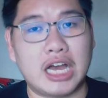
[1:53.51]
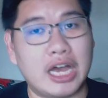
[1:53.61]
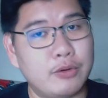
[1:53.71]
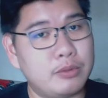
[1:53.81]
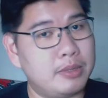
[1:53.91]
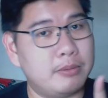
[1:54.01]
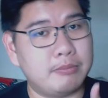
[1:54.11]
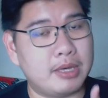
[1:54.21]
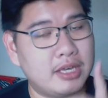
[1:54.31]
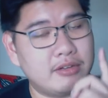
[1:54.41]
I will be
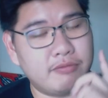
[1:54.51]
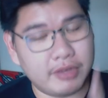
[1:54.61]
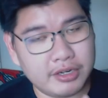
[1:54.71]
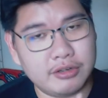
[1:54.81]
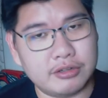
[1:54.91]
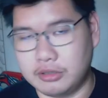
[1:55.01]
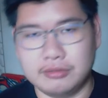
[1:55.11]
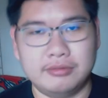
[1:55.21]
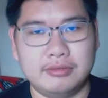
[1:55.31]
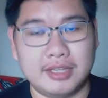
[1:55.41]
making a video.
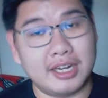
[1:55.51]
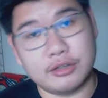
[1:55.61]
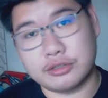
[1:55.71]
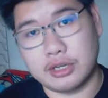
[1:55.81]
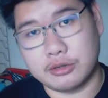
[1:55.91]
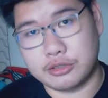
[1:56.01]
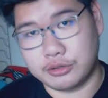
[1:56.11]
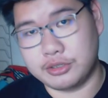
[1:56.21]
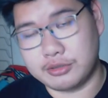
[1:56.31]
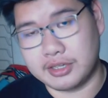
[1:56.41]
Then also I'll show
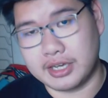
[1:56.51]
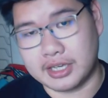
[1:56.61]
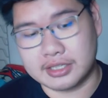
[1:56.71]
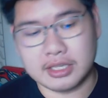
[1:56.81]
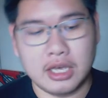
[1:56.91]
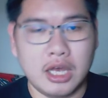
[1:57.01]
it to you guys.